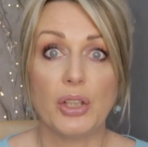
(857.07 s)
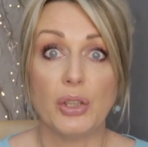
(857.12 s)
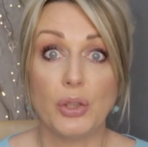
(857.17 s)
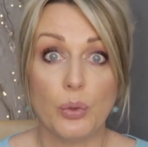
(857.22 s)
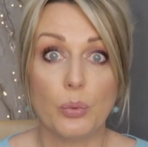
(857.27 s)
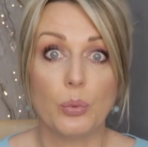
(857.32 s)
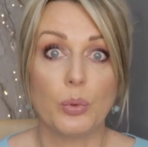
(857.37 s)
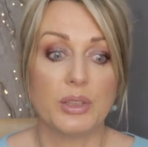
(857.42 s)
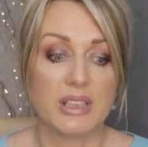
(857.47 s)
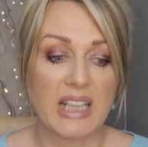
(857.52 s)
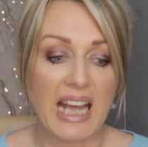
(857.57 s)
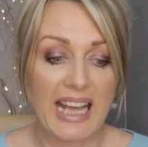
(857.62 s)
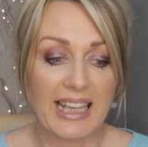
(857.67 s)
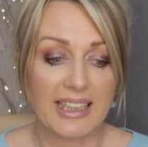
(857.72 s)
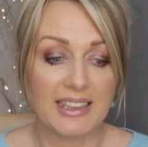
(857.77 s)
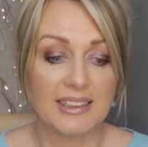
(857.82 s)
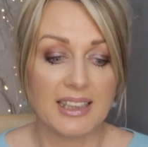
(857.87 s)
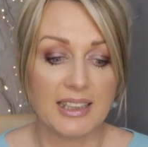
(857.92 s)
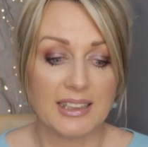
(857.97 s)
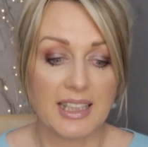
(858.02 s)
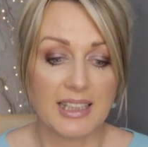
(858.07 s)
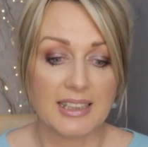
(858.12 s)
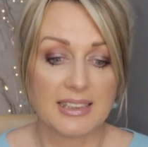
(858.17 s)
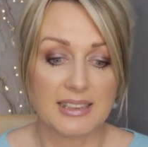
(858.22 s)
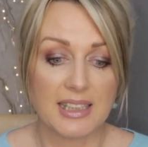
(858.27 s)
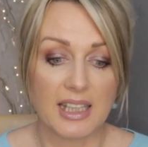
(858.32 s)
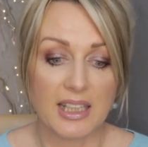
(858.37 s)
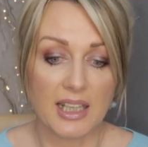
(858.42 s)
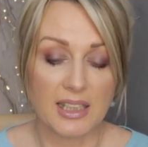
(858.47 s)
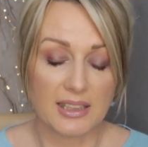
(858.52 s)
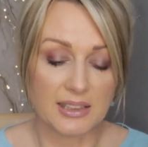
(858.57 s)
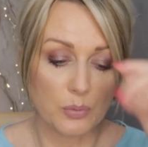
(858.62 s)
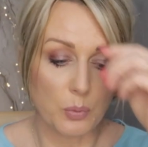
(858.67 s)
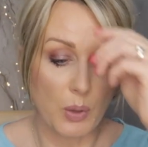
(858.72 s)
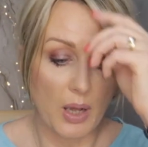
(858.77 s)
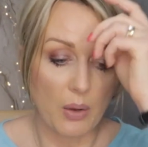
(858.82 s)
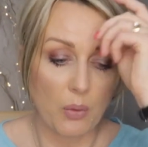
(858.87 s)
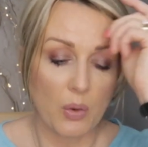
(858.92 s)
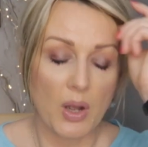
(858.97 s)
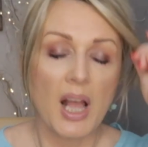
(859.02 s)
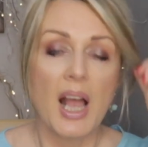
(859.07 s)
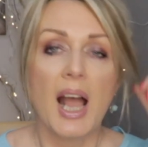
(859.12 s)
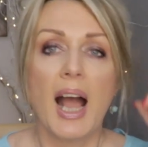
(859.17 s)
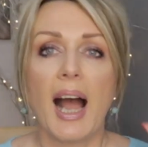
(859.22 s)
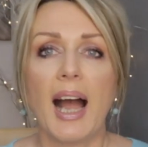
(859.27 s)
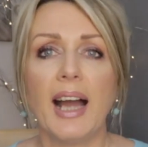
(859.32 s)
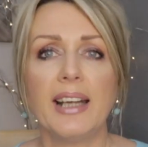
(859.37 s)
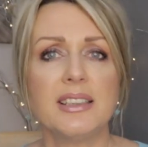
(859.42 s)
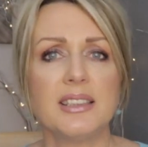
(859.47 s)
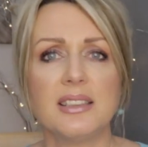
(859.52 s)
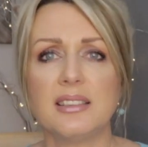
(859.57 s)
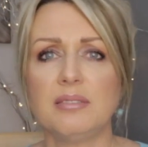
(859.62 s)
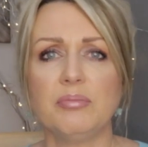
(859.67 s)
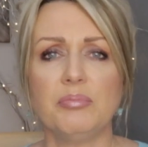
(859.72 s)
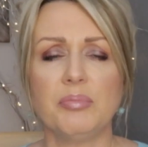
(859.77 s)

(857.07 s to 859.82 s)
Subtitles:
you would ache the next day as well. I